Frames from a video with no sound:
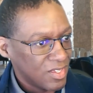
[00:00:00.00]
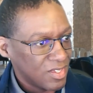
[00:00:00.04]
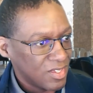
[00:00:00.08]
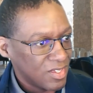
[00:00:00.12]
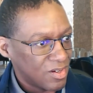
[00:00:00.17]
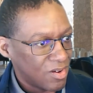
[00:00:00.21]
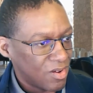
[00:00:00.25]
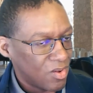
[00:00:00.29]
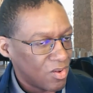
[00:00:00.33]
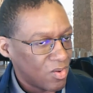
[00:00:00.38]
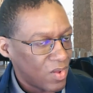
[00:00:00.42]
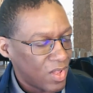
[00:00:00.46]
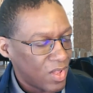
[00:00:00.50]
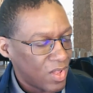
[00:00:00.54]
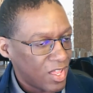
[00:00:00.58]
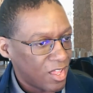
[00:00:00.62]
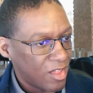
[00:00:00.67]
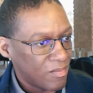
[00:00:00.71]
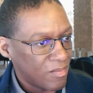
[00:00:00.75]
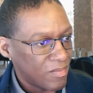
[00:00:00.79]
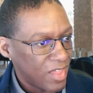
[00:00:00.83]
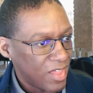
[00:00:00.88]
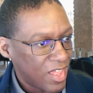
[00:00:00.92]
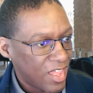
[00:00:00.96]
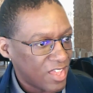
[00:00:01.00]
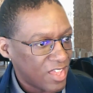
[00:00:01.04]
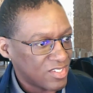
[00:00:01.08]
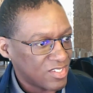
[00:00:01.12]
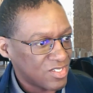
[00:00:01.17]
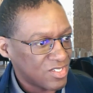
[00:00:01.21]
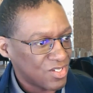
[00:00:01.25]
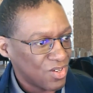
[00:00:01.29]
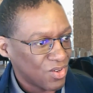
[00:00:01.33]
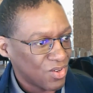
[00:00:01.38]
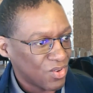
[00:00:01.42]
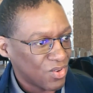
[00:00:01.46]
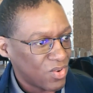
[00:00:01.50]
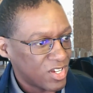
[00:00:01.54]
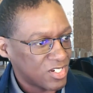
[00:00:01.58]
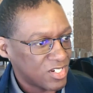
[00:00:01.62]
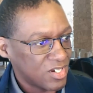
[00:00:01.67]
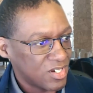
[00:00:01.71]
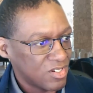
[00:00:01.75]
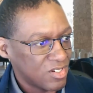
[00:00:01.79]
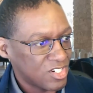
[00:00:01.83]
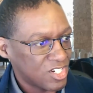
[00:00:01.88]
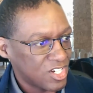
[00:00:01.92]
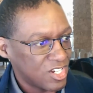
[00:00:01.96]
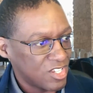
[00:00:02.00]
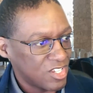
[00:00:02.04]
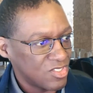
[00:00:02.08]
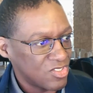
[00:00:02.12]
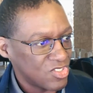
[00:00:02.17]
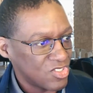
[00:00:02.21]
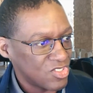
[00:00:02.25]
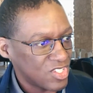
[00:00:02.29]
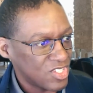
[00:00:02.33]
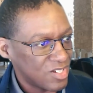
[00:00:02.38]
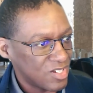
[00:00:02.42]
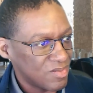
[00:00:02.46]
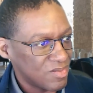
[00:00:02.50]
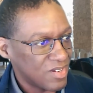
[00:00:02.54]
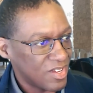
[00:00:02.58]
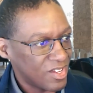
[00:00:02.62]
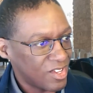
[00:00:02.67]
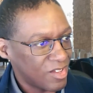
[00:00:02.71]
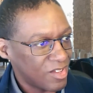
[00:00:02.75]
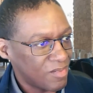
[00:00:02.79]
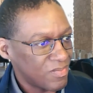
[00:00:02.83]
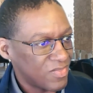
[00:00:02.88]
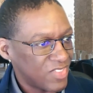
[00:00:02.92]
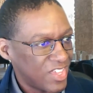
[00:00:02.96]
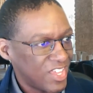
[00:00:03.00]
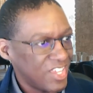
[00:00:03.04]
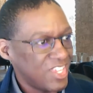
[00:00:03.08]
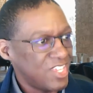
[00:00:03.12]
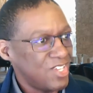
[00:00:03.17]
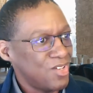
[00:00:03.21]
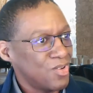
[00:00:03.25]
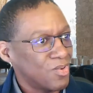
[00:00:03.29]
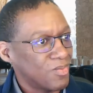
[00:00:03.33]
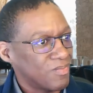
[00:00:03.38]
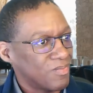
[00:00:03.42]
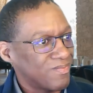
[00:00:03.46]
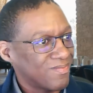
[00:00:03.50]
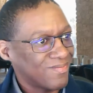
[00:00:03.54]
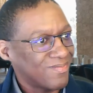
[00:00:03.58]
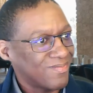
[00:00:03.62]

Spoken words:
ask your questions, and thank you.